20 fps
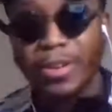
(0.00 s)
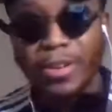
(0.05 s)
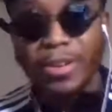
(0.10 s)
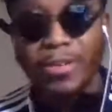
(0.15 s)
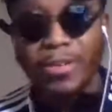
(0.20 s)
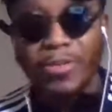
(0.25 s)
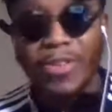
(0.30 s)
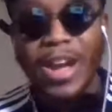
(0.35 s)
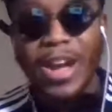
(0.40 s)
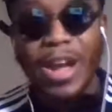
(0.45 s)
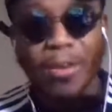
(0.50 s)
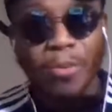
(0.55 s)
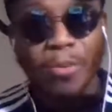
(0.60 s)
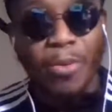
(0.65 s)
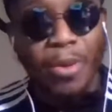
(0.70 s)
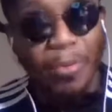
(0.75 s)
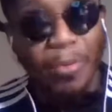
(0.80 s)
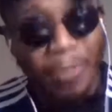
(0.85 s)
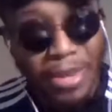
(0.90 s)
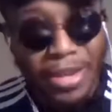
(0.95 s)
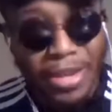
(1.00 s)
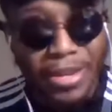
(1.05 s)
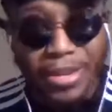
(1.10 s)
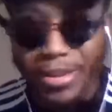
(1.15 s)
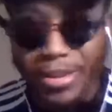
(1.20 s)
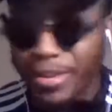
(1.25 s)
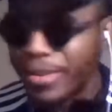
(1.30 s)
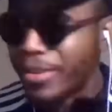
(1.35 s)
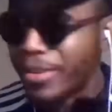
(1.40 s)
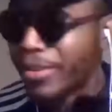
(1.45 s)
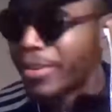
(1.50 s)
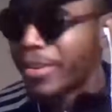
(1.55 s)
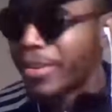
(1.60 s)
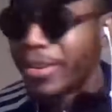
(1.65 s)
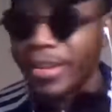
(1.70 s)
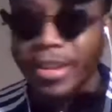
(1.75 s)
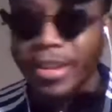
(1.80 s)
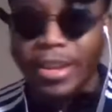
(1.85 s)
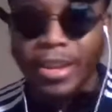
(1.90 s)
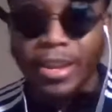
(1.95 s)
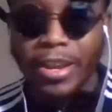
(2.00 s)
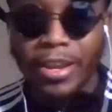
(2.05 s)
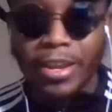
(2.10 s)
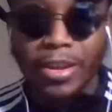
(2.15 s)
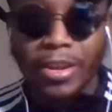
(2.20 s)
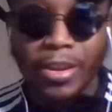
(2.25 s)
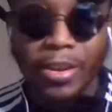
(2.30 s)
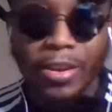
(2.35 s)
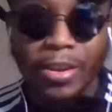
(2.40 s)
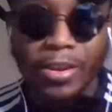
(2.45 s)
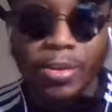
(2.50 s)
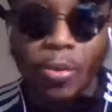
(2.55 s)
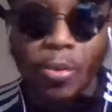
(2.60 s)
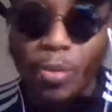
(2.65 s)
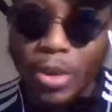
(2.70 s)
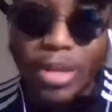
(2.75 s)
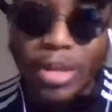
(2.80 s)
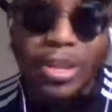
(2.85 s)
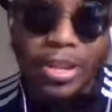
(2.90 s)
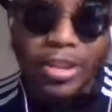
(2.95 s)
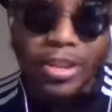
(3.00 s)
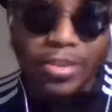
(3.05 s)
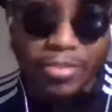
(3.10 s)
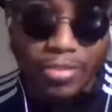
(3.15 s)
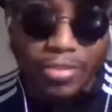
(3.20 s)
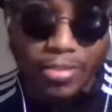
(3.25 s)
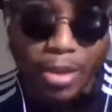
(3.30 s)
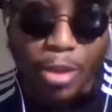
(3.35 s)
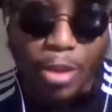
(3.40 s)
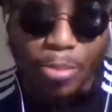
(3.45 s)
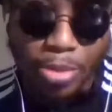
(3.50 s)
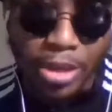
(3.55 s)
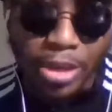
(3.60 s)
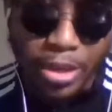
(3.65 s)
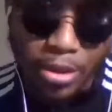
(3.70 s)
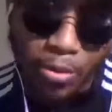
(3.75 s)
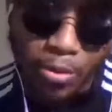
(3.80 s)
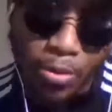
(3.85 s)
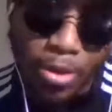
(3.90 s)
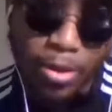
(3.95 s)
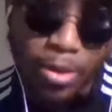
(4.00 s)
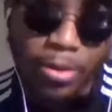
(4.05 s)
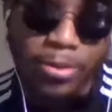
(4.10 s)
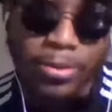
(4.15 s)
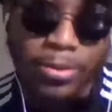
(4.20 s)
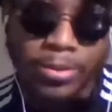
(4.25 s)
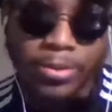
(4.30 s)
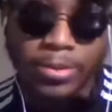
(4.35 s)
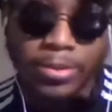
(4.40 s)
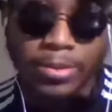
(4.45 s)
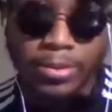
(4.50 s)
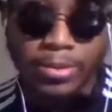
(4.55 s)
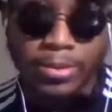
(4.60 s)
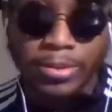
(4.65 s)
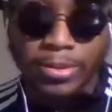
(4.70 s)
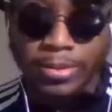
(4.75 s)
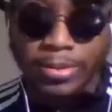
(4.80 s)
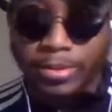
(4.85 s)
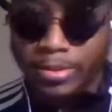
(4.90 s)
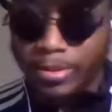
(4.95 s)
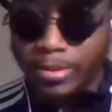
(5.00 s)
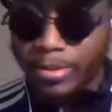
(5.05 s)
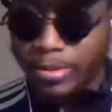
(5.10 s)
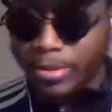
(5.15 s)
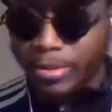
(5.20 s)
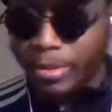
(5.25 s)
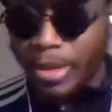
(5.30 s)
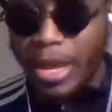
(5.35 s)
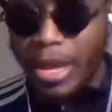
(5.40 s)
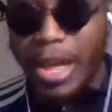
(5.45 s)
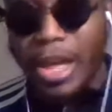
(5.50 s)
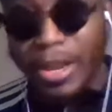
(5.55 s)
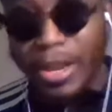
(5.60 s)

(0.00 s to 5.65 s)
vibrant men, and the weekends is our playground. I'll